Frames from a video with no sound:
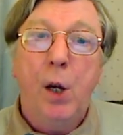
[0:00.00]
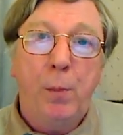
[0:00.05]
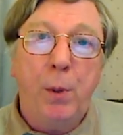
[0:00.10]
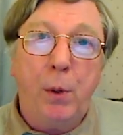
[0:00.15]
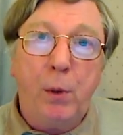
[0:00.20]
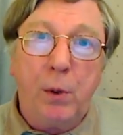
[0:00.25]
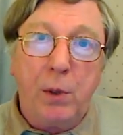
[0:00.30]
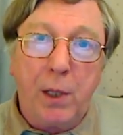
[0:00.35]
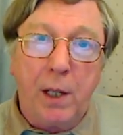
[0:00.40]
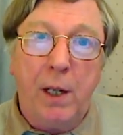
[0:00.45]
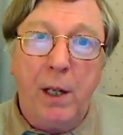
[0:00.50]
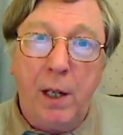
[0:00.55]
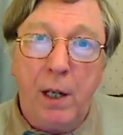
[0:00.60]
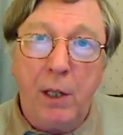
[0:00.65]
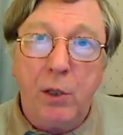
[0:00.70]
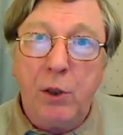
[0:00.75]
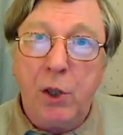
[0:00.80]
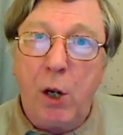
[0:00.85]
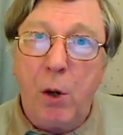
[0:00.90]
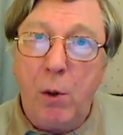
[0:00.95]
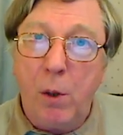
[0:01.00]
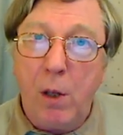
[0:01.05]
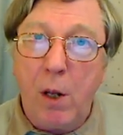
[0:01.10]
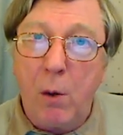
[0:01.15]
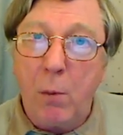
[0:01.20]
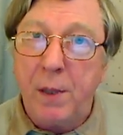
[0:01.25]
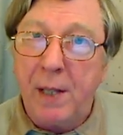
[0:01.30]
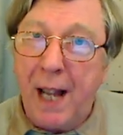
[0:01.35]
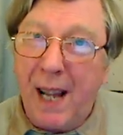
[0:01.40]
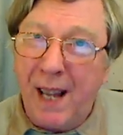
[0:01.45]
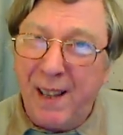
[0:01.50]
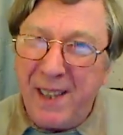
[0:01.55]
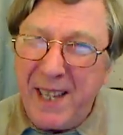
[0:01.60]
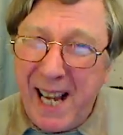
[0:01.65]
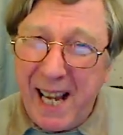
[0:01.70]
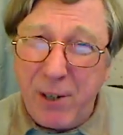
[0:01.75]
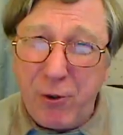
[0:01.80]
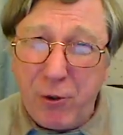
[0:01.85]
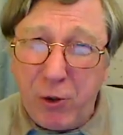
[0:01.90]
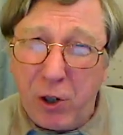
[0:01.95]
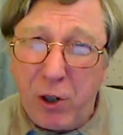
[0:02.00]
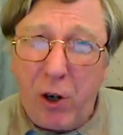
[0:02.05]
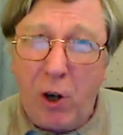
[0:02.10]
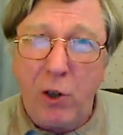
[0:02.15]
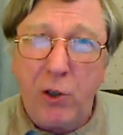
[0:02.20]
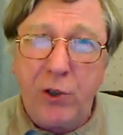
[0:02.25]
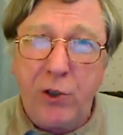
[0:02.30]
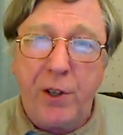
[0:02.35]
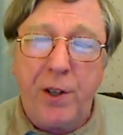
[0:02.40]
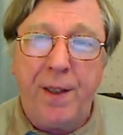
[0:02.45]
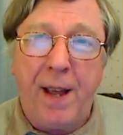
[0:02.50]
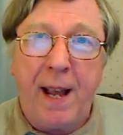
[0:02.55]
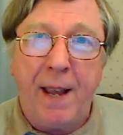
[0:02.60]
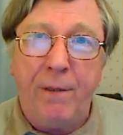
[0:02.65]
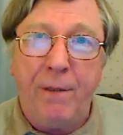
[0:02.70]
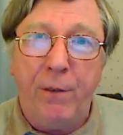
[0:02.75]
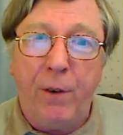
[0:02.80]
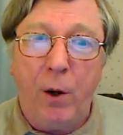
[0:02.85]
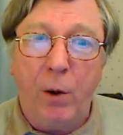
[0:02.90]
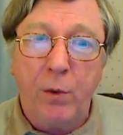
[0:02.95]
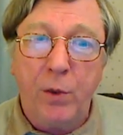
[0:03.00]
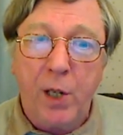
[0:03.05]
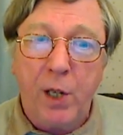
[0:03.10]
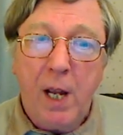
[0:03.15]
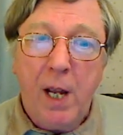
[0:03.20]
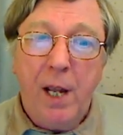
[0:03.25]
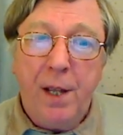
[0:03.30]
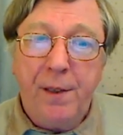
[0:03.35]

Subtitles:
But to go along with that and the extra cost that involves,